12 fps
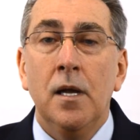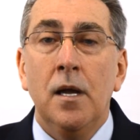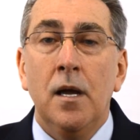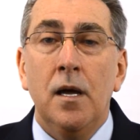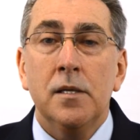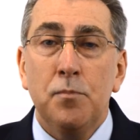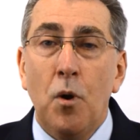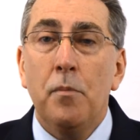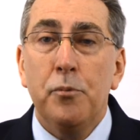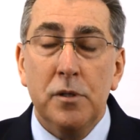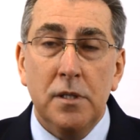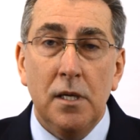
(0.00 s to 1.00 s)
A small
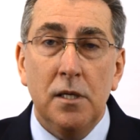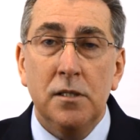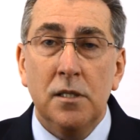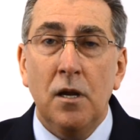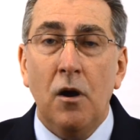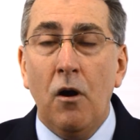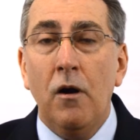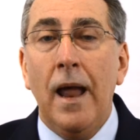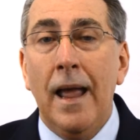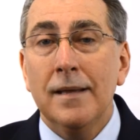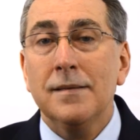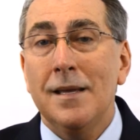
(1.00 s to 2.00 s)
percentage are
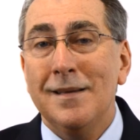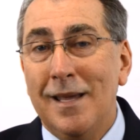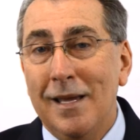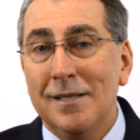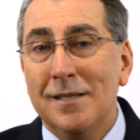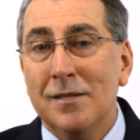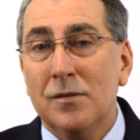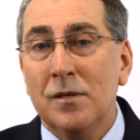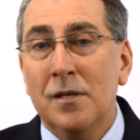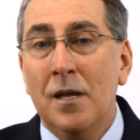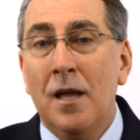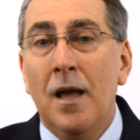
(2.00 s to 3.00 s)
asset cases
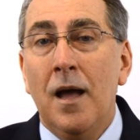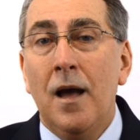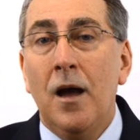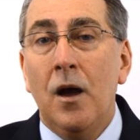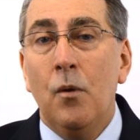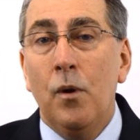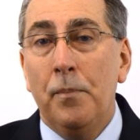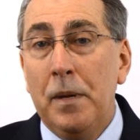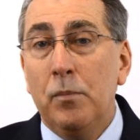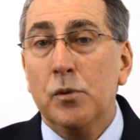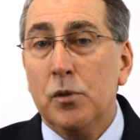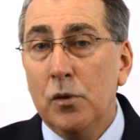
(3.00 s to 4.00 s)
where
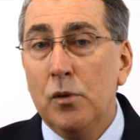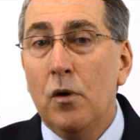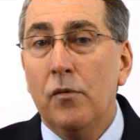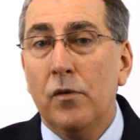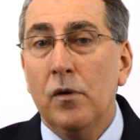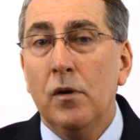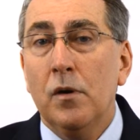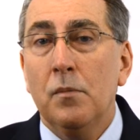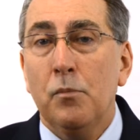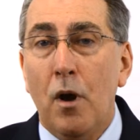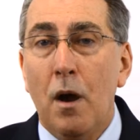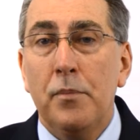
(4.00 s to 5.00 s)
people turn over
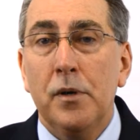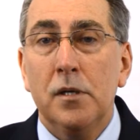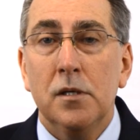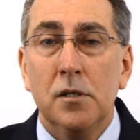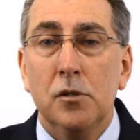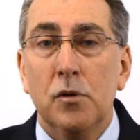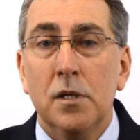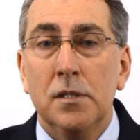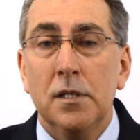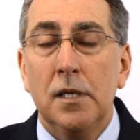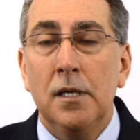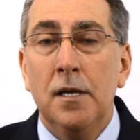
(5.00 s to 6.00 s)
property to the
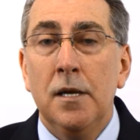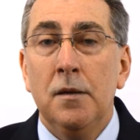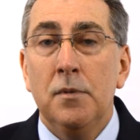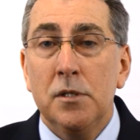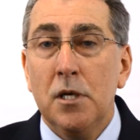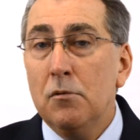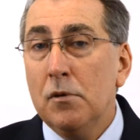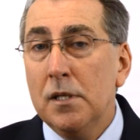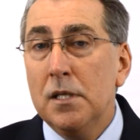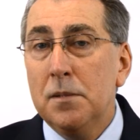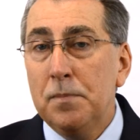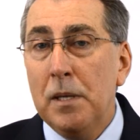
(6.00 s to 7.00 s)
trustee, but generally
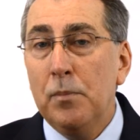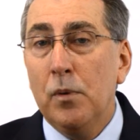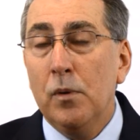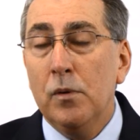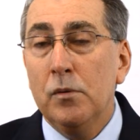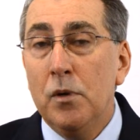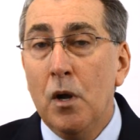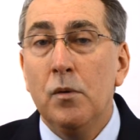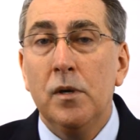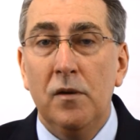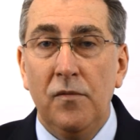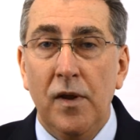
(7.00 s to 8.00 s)
these people know
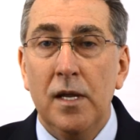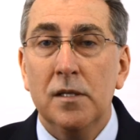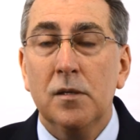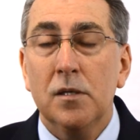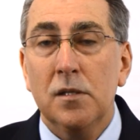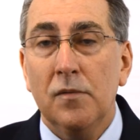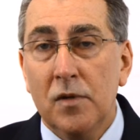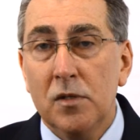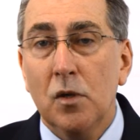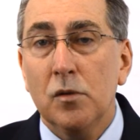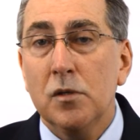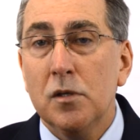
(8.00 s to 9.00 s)
in advance because they've
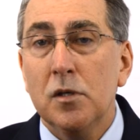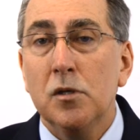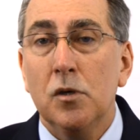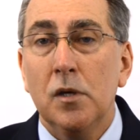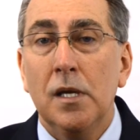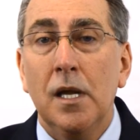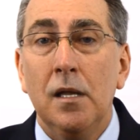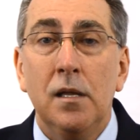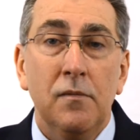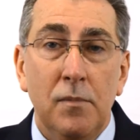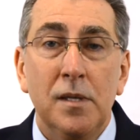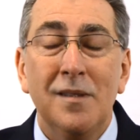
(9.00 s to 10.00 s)
consulted an attorney and
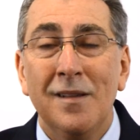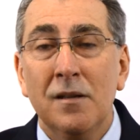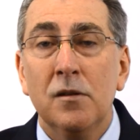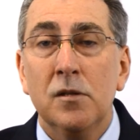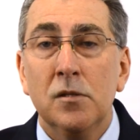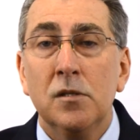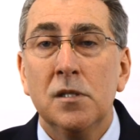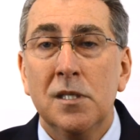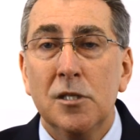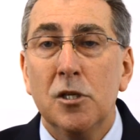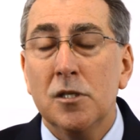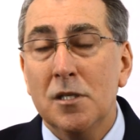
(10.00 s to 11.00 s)
they've made the
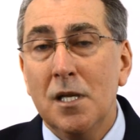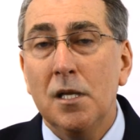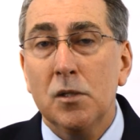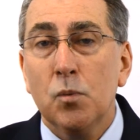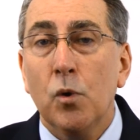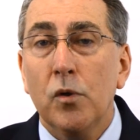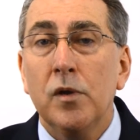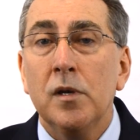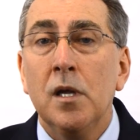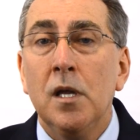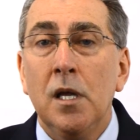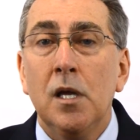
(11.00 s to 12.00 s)
decision that it's worth it
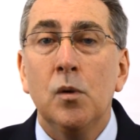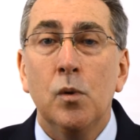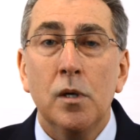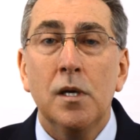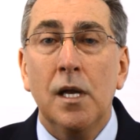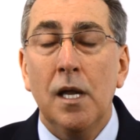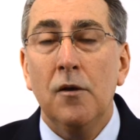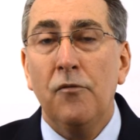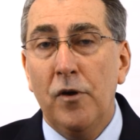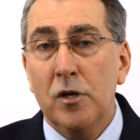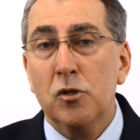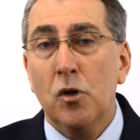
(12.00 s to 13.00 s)
in order to get a
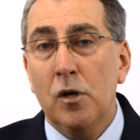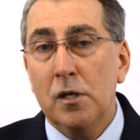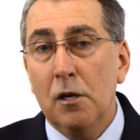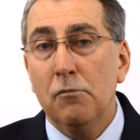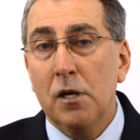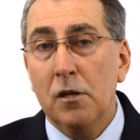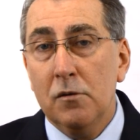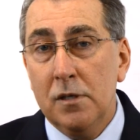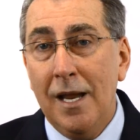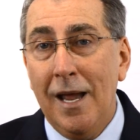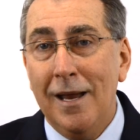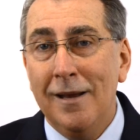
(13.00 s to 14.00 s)
fresh start and get rid of their
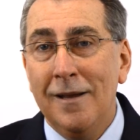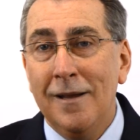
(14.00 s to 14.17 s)
debt.